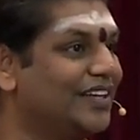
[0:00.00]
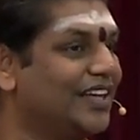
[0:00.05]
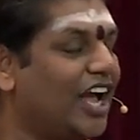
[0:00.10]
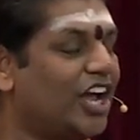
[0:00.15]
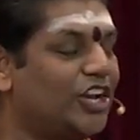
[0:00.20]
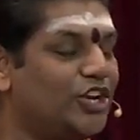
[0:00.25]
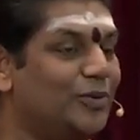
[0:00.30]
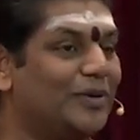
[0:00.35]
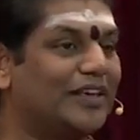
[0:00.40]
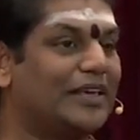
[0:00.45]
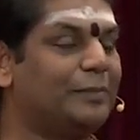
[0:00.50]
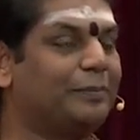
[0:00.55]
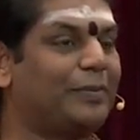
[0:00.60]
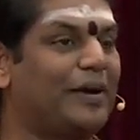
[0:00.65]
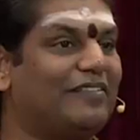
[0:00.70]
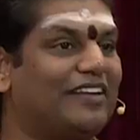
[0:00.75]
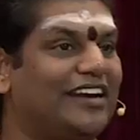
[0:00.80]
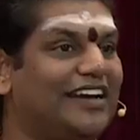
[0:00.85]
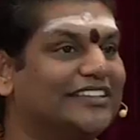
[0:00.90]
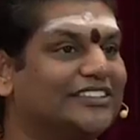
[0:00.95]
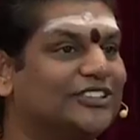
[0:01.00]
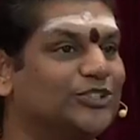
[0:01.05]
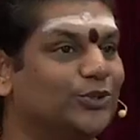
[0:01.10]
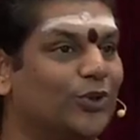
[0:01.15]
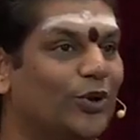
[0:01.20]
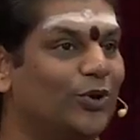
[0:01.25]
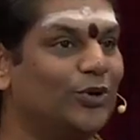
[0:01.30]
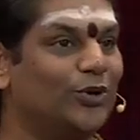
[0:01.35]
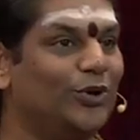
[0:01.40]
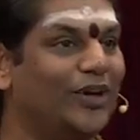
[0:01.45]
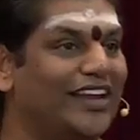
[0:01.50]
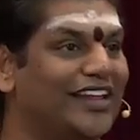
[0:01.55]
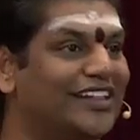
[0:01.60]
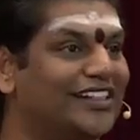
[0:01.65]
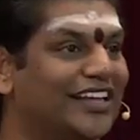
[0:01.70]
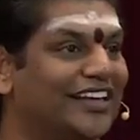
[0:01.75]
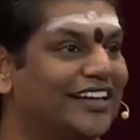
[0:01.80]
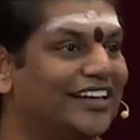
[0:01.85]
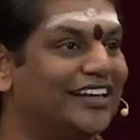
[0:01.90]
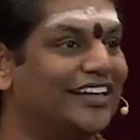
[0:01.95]
And you become powerless, you don't do
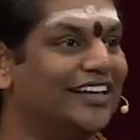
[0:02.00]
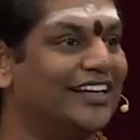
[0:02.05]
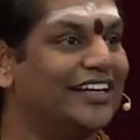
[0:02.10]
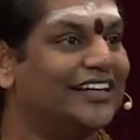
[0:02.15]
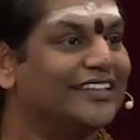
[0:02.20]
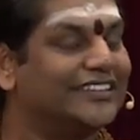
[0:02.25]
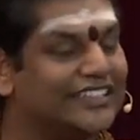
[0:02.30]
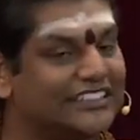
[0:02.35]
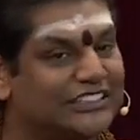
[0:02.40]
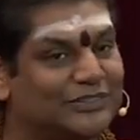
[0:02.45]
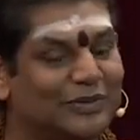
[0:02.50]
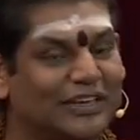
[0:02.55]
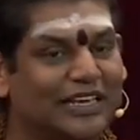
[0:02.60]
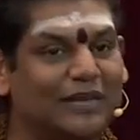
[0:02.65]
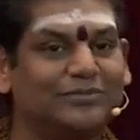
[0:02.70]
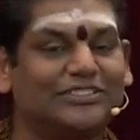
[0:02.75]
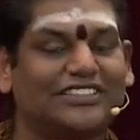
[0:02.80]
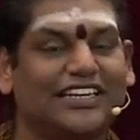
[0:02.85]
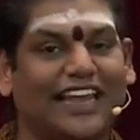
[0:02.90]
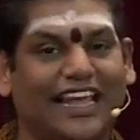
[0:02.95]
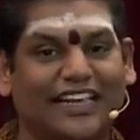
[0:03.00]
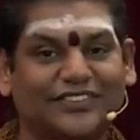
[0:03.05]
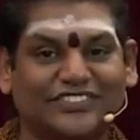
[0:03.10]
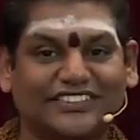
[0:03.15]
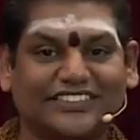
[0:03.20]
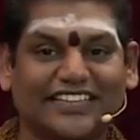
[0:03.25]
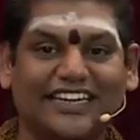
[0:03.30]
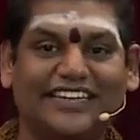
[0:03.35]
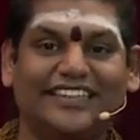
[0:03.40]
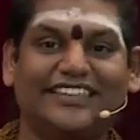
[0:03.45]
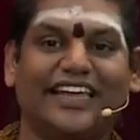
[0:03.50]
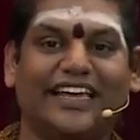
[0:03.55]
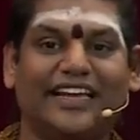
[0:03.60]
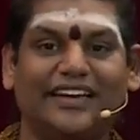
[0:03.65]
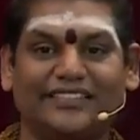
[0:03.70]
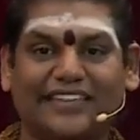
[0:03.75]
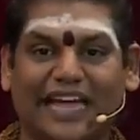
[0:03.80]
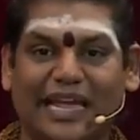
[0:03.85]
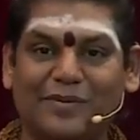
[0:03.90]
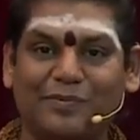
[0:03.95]
anything. This becomes a lifestyle.
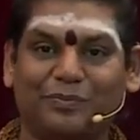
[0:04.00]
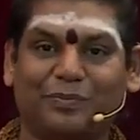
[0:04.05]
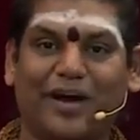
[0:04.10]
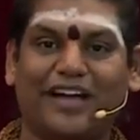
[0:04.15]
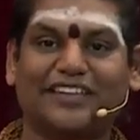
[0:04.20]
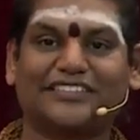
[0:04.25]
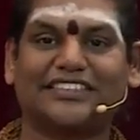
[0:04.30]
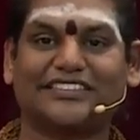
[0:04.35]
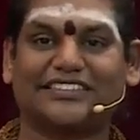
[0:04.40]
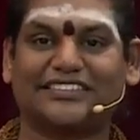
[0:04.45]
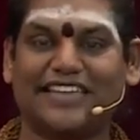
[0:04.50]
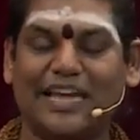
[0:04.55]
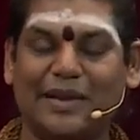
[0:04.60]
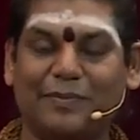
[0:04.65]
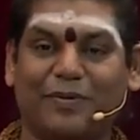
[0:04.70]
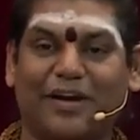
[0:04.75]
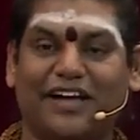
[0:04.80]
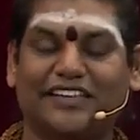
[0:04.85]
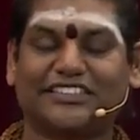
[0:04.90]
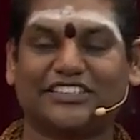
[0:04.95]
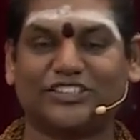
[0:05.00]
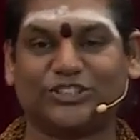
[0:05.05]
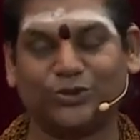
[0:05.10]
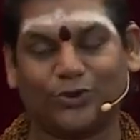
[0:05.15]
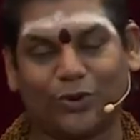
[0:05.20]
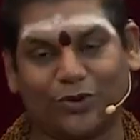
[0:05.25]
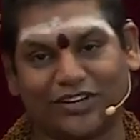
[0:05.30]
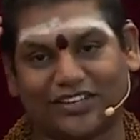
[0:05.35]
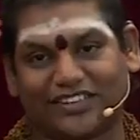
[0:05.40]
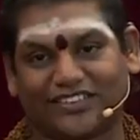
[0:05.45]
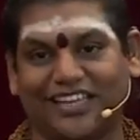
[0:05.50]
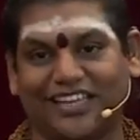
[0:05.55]
Time passes, day passes, you don't